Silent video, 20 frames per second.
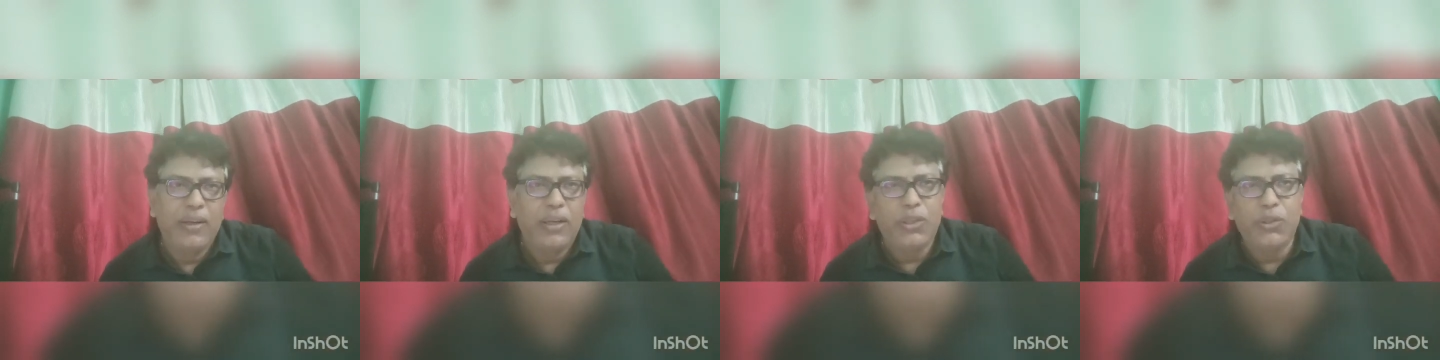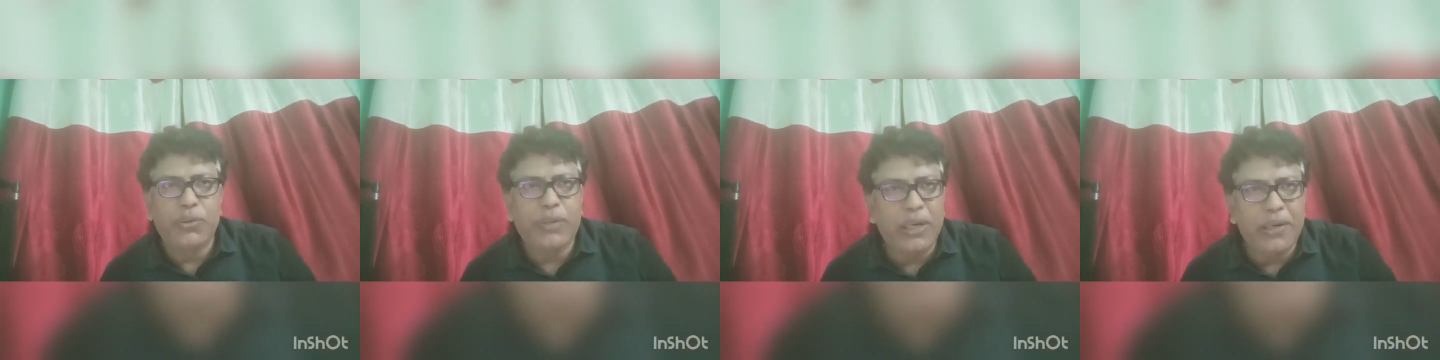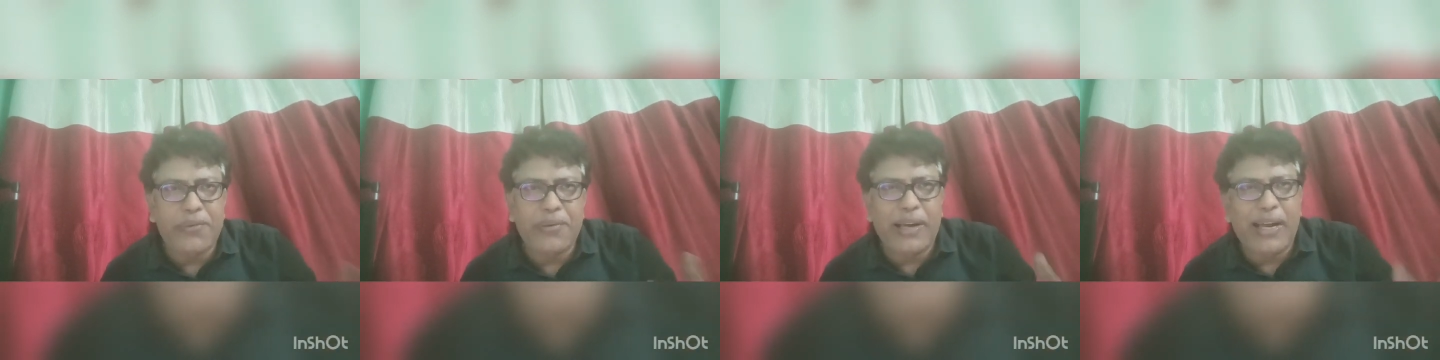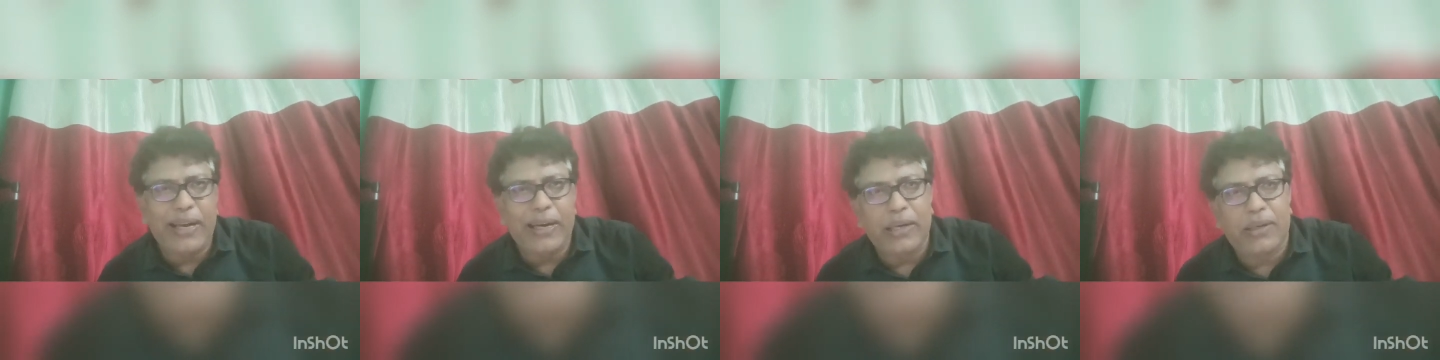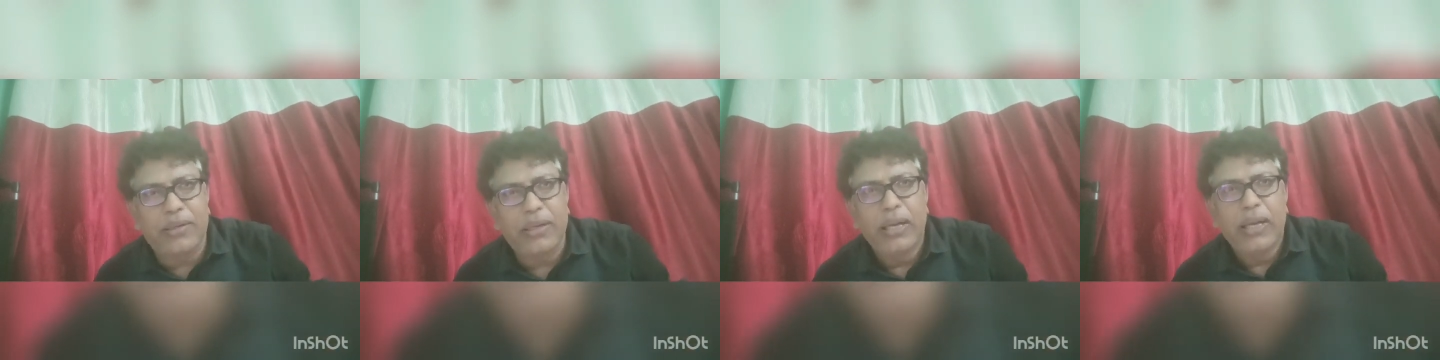You can try
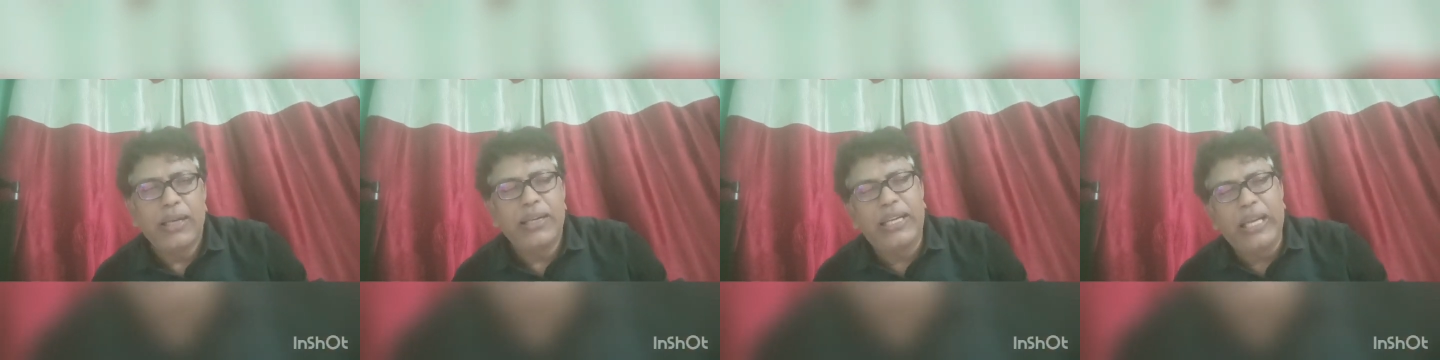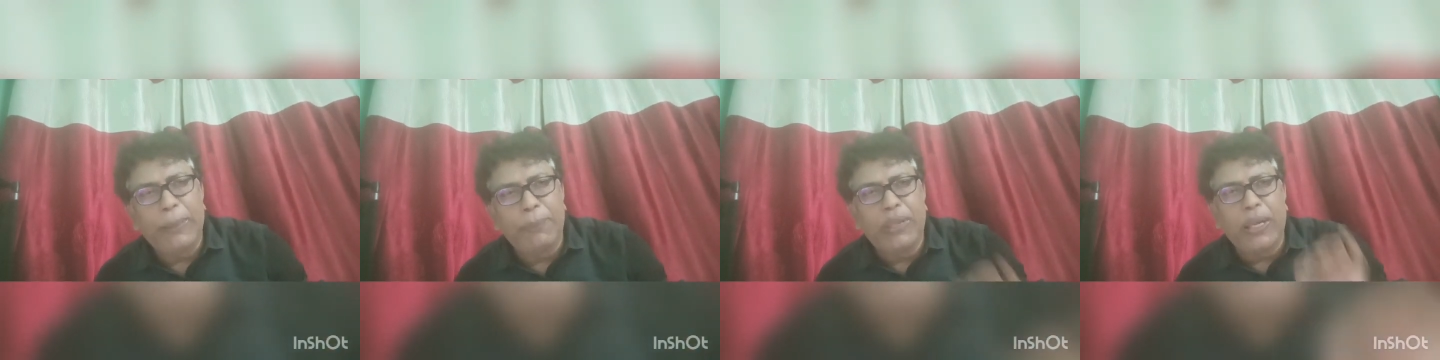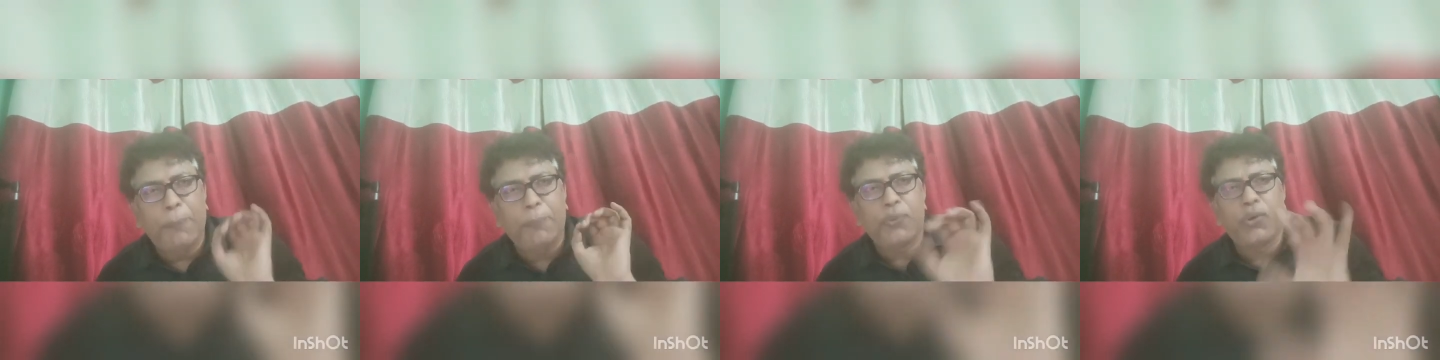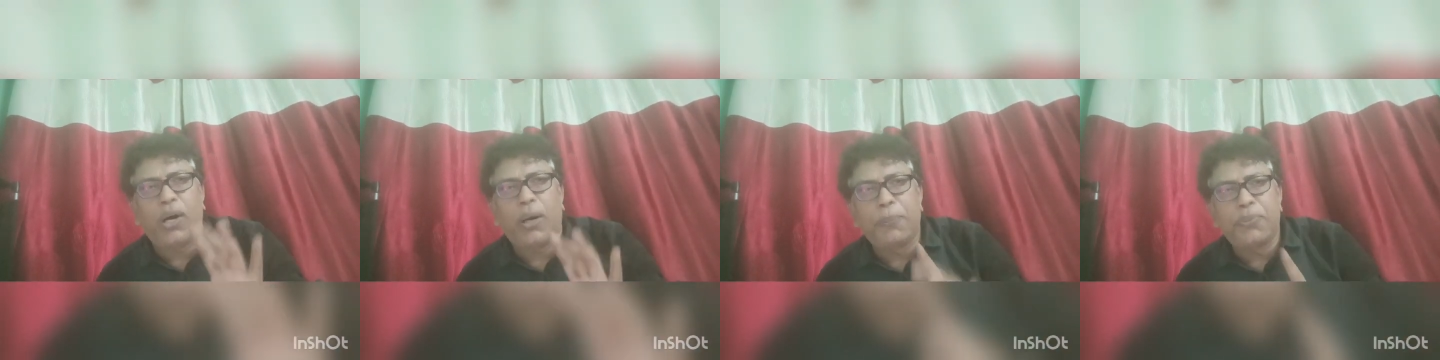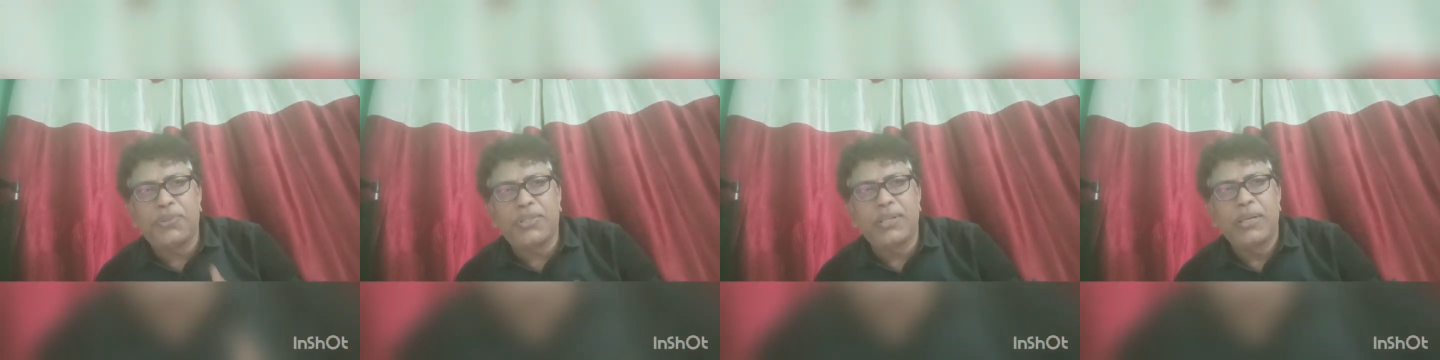it, give the
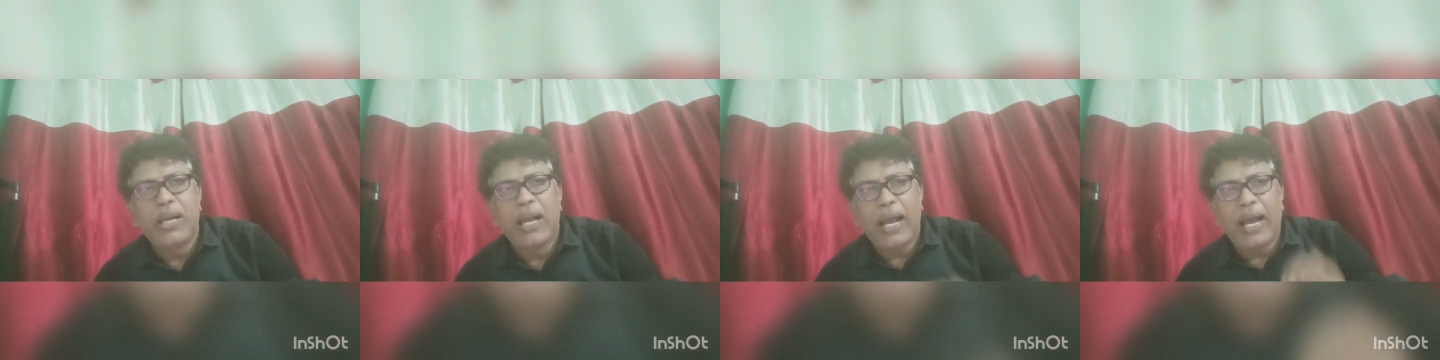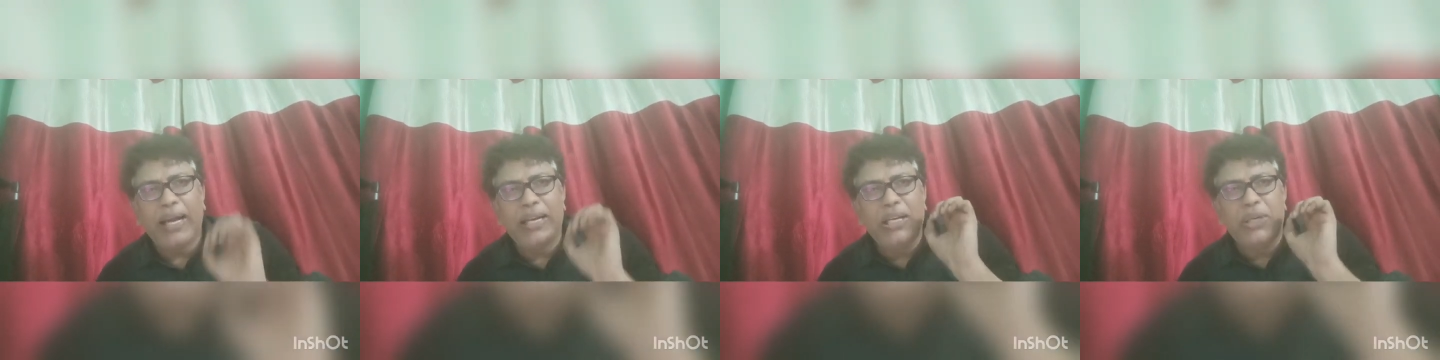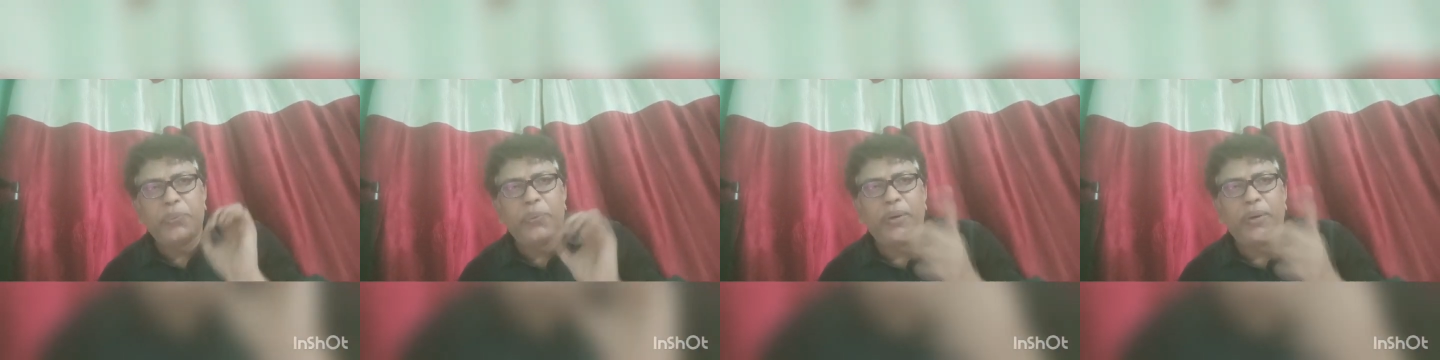prompts, and it will